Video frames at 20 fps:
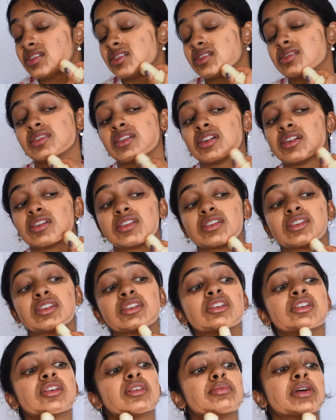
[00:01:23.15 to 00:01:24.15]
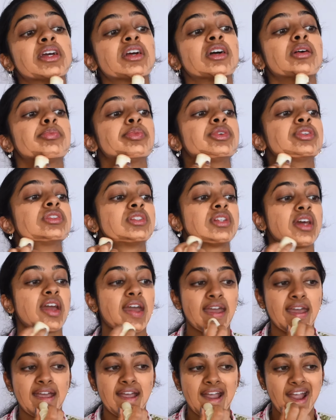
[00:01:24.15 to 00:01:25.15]
the longer your makeup will
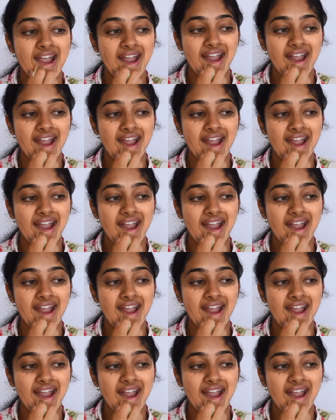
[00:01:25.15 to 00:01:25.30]
stay.